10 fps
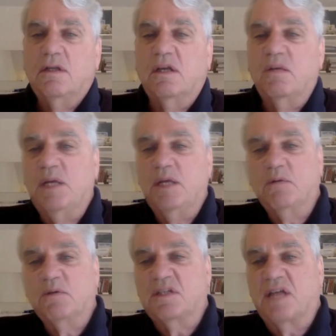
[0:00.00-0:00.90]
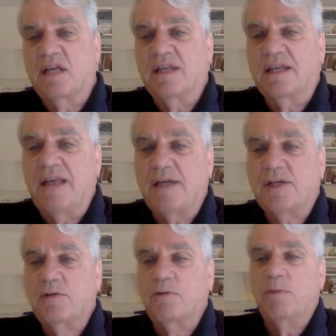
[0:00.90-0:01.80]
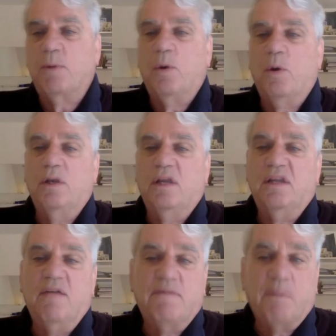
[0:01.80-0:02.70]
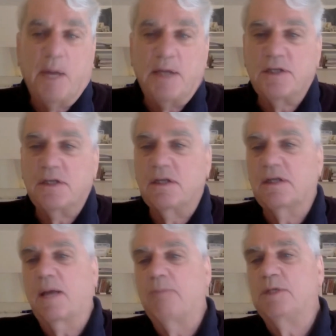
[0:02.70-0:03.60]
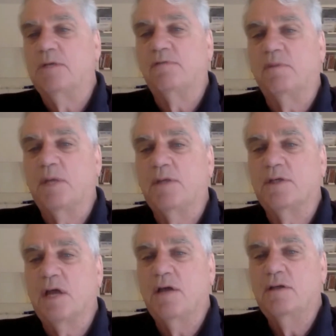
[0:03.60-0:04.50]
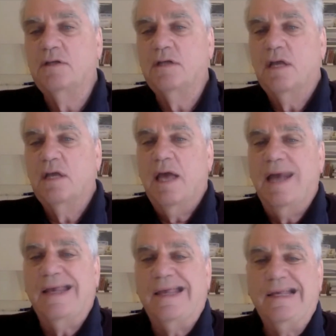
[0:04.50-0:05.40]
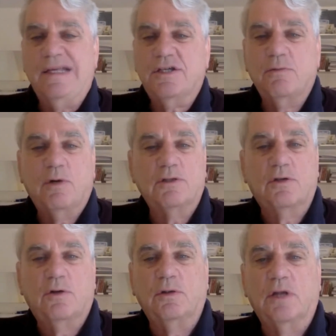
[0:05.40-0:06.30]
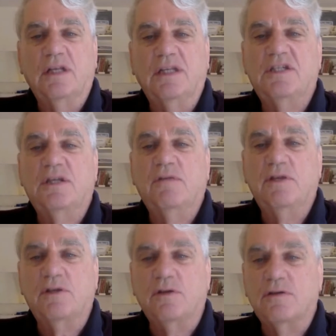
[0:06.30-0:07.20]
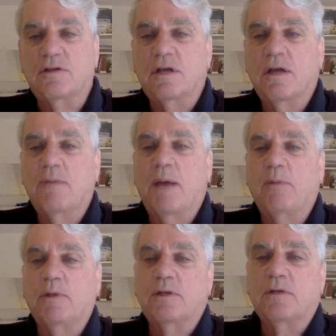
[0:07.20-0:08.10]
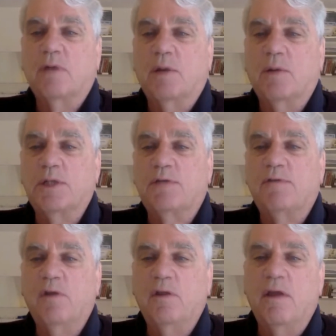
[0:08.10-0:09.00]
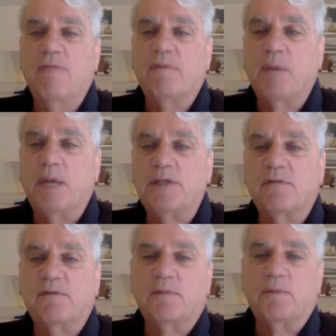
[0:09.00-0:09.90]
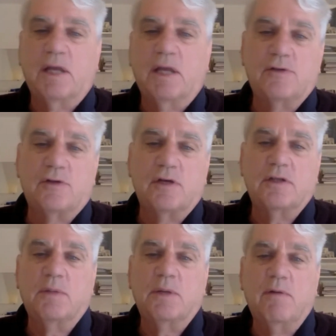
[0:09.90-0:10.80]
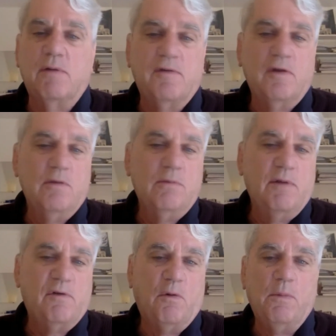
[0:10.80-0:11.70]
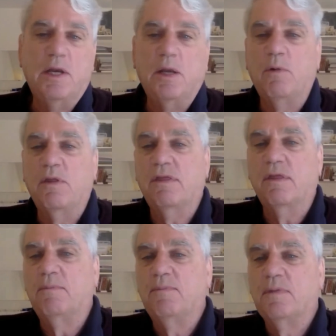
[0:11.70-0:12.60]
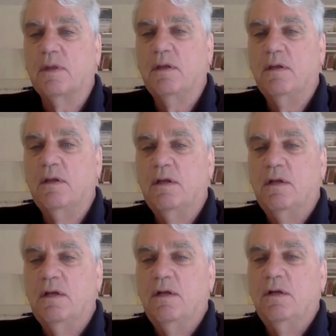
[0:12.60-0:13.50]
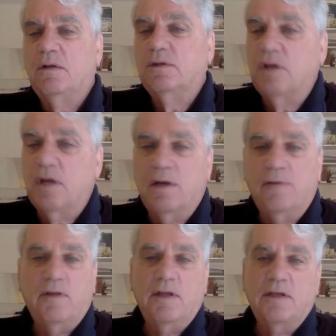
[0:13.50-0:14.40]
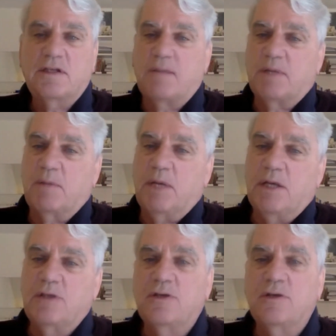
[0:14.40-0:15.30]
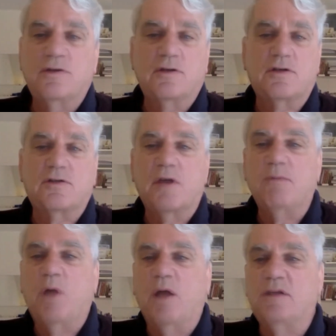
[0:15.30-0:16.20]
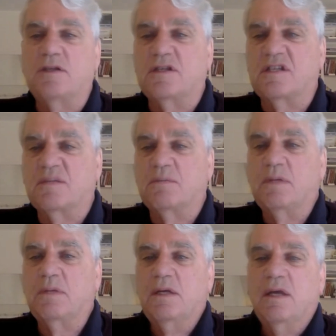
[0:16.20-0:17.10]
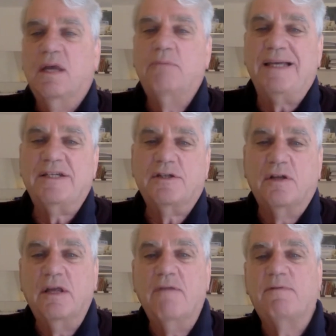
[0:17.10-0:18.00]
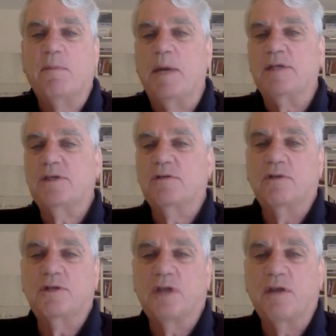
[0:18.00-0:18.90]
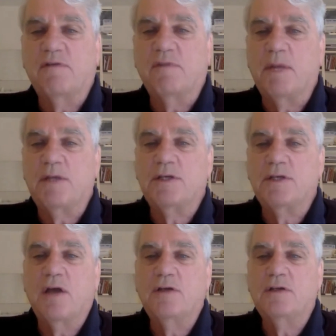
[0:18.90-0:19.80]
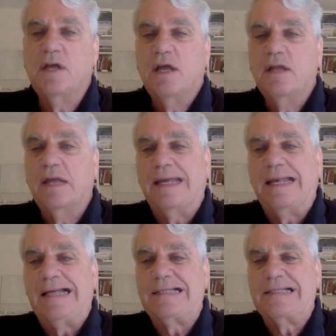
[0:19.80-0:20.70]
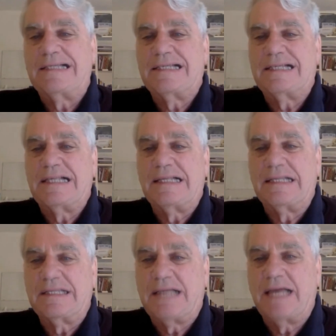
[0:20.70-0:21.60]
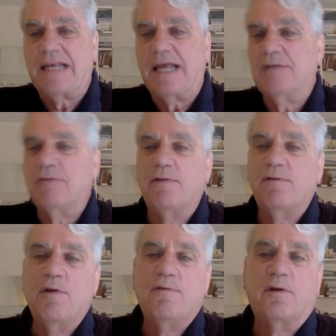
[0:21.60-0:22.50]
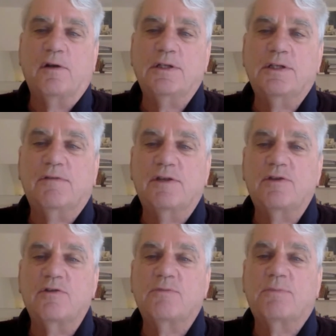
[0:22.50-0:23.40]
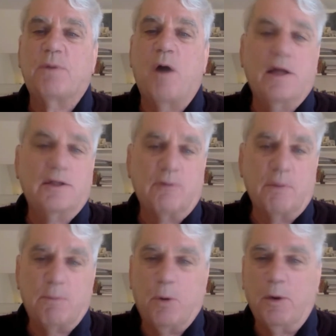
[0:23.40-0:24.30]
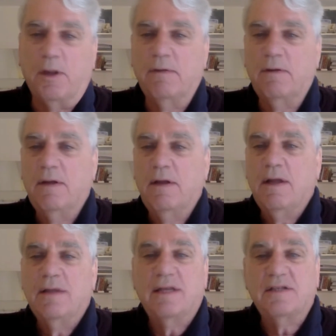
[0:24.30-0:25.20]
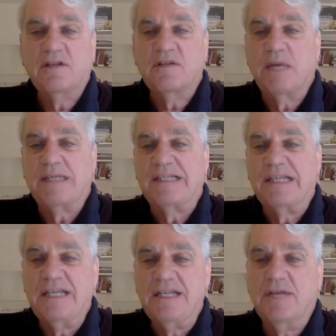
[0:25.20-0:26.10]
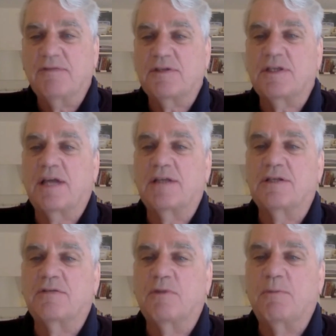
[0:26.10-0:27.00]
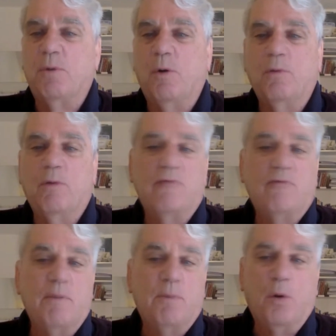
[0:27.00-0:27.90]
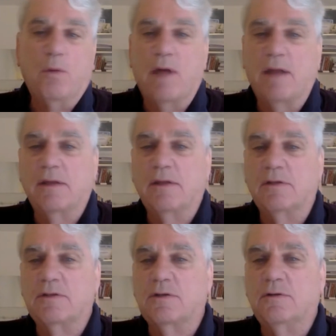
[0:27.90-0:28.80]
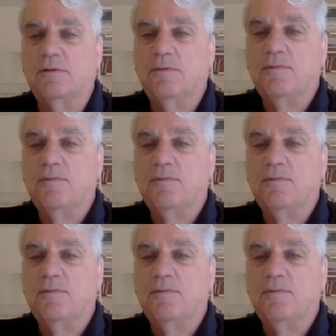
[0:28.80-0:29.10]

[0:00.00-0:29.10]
The committee will study the national report and the information that comes in from NGOs, and it can issue what's called a list of issues about which it requests further information from the country to be reviewed before meeting with them. Alternatively, some committees use a streamlined system, and based on the information received from NGOs, they can ask the state under review for a list of issues prior to reporting. That just makes it easier for states to report, one report rather than two.